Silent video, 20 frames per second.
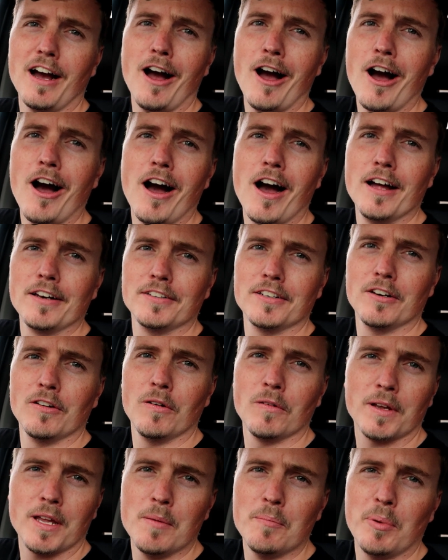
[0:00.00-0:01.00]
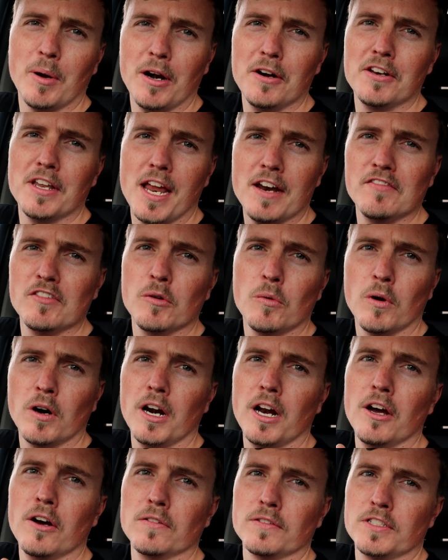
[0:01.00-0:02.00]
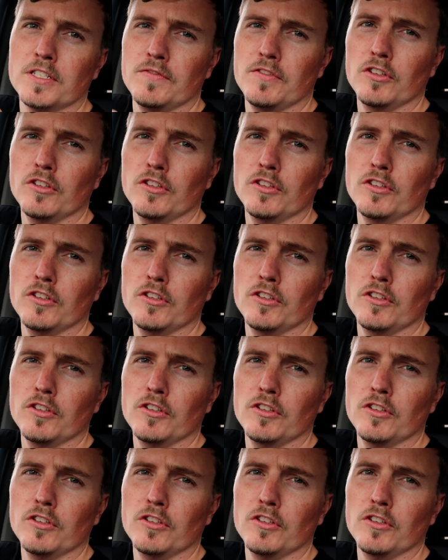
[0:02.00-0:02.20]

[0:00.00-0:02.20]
hot compared to everywhere else.